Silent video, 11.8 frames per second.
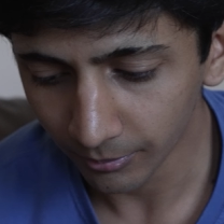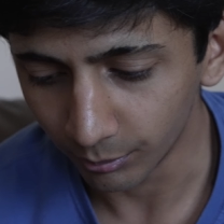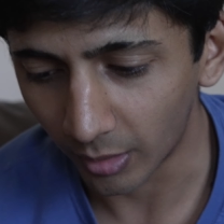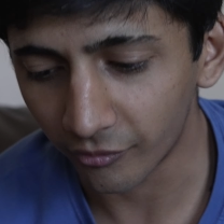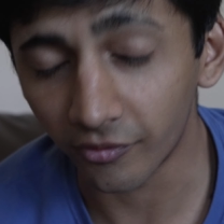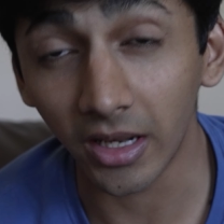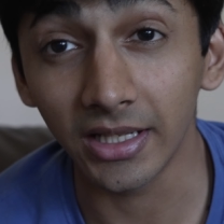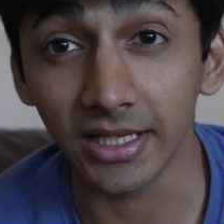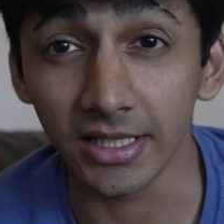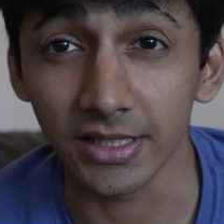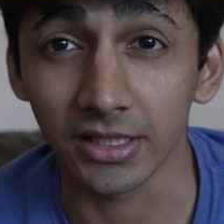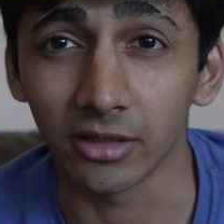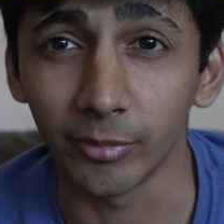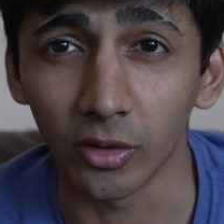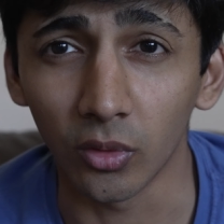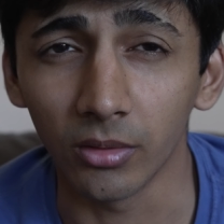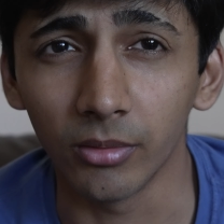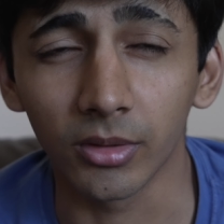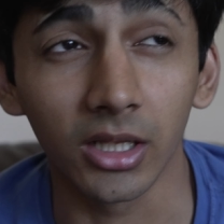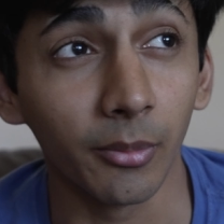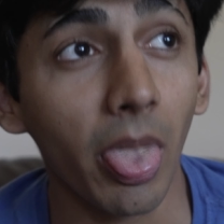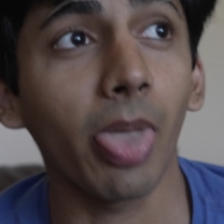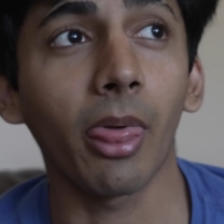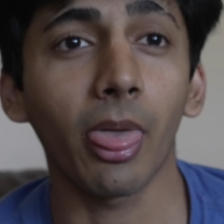My friend is gonna be gonna.
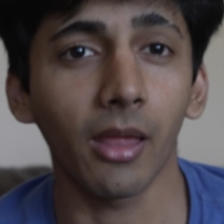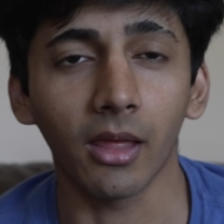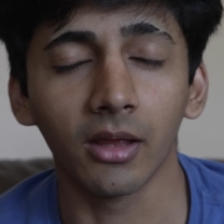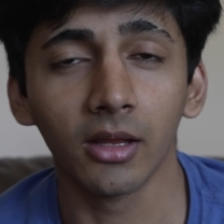Uh,